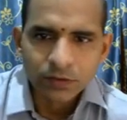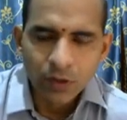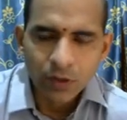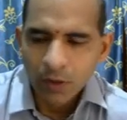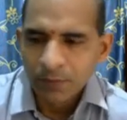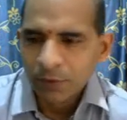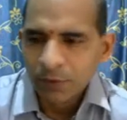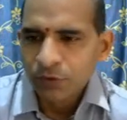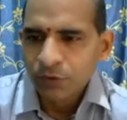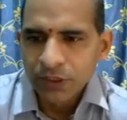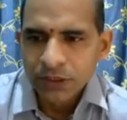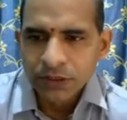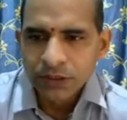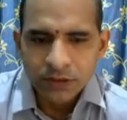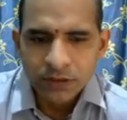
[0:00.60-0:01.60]
up to
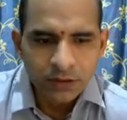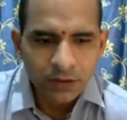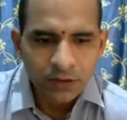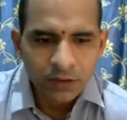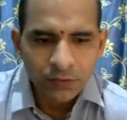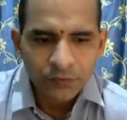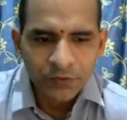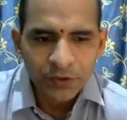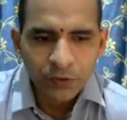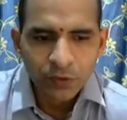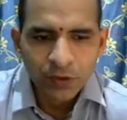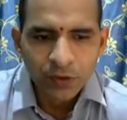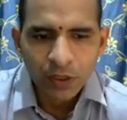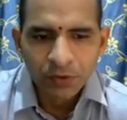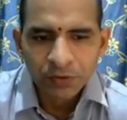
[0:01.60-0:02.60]
this, we
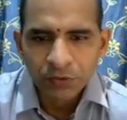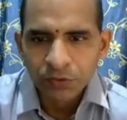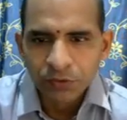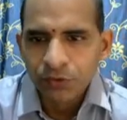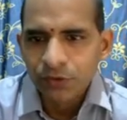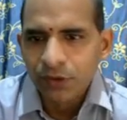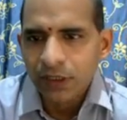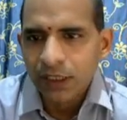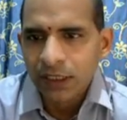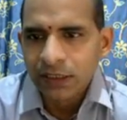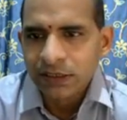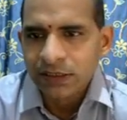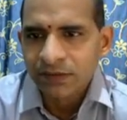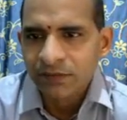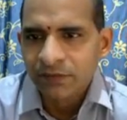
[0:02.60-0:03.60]
know how to
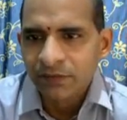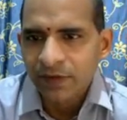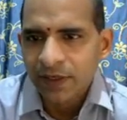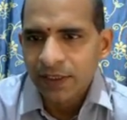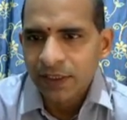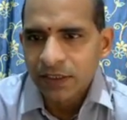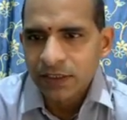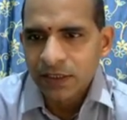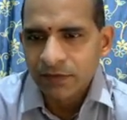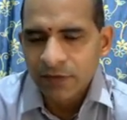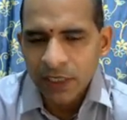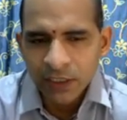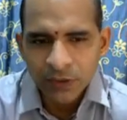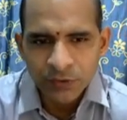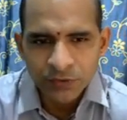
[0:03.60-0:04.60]
accept integer
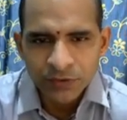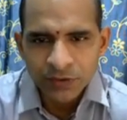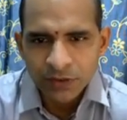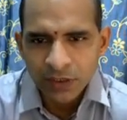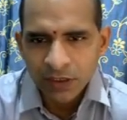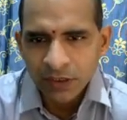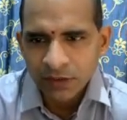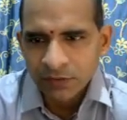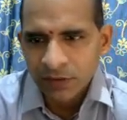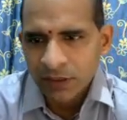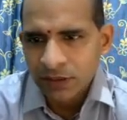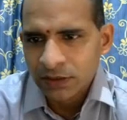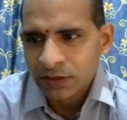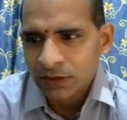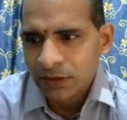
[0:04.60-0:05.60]
values as well
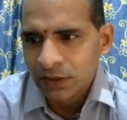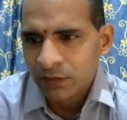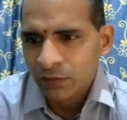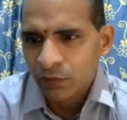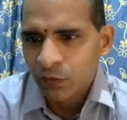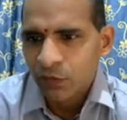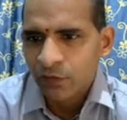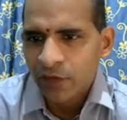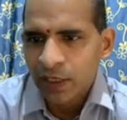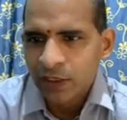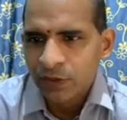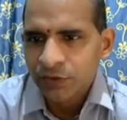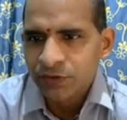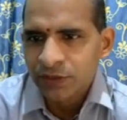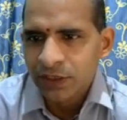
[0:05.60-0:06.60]
as float
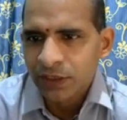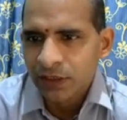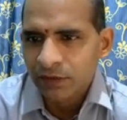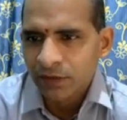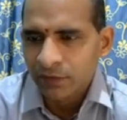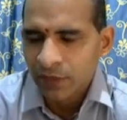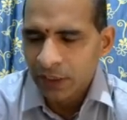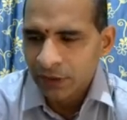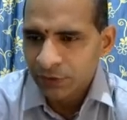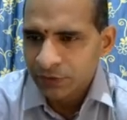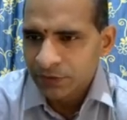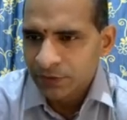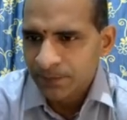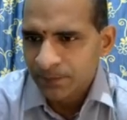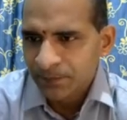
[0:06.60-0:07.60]
values and double
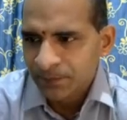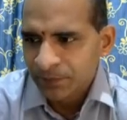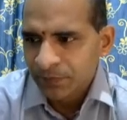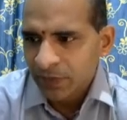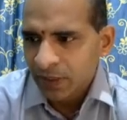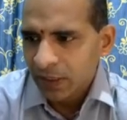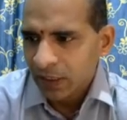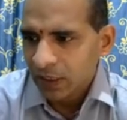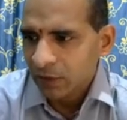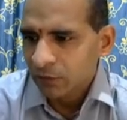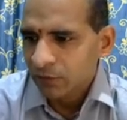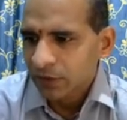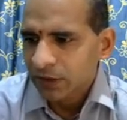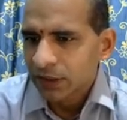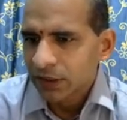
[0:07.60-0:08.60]
values. Along
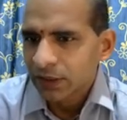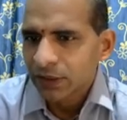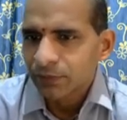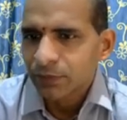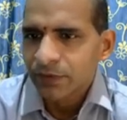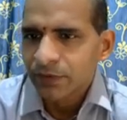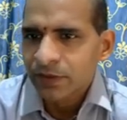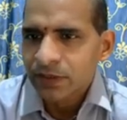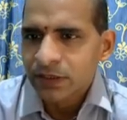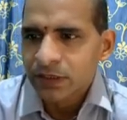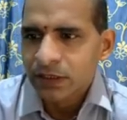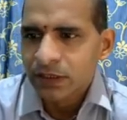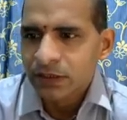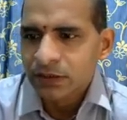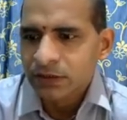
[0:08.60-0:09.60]
with that, in previous
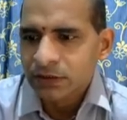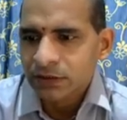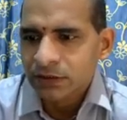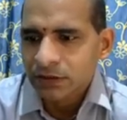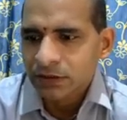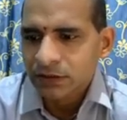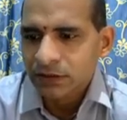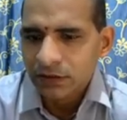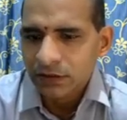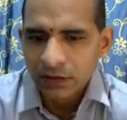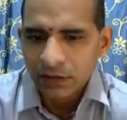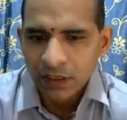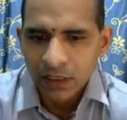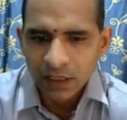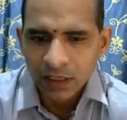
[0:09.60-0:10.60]
class,
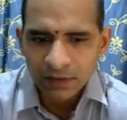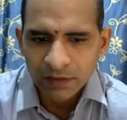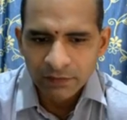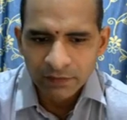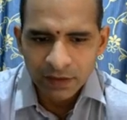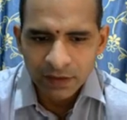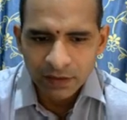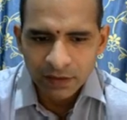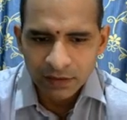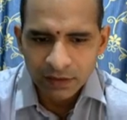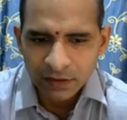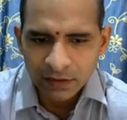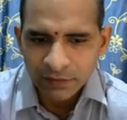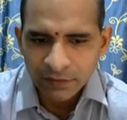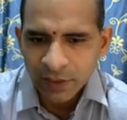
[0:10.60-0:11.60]
I have
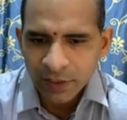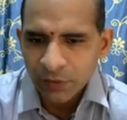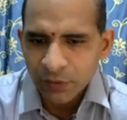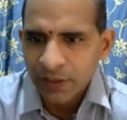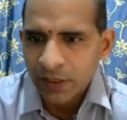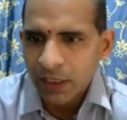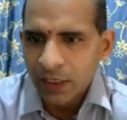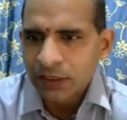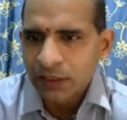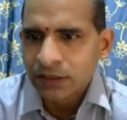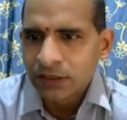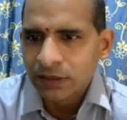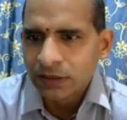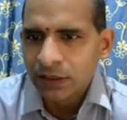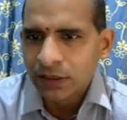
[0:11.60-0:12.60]
given you a task
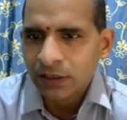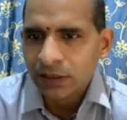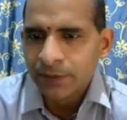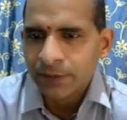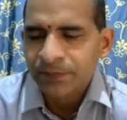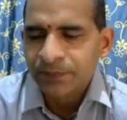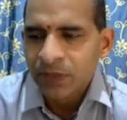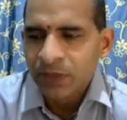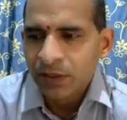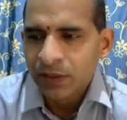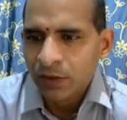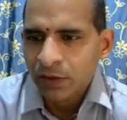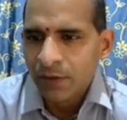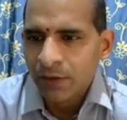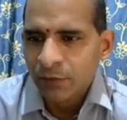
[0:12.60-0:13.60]
that
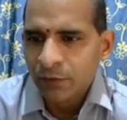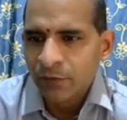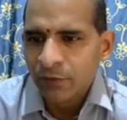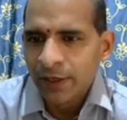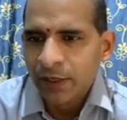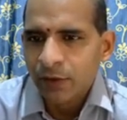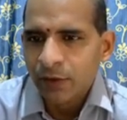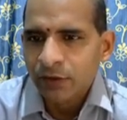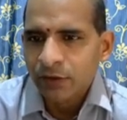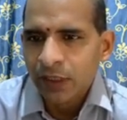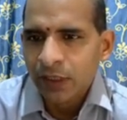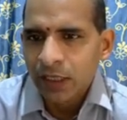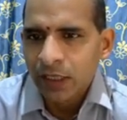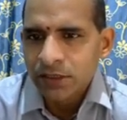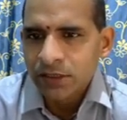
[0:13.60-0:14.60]
you have to find out the
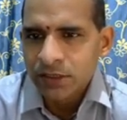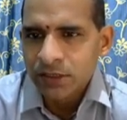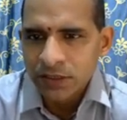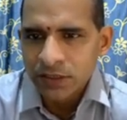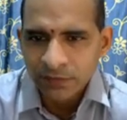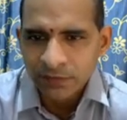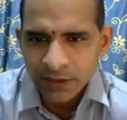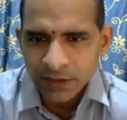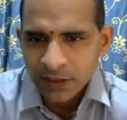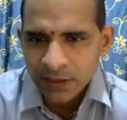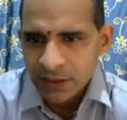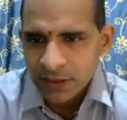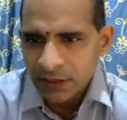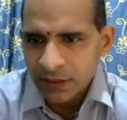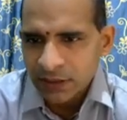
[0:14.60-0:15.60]
last digit, first
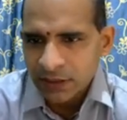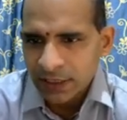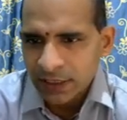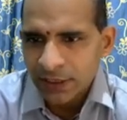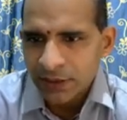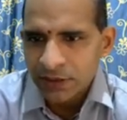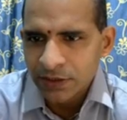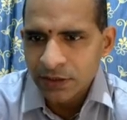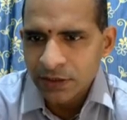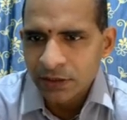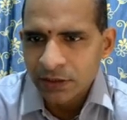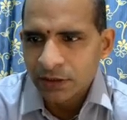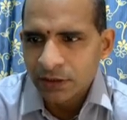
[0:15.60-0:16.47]
digit, and second digit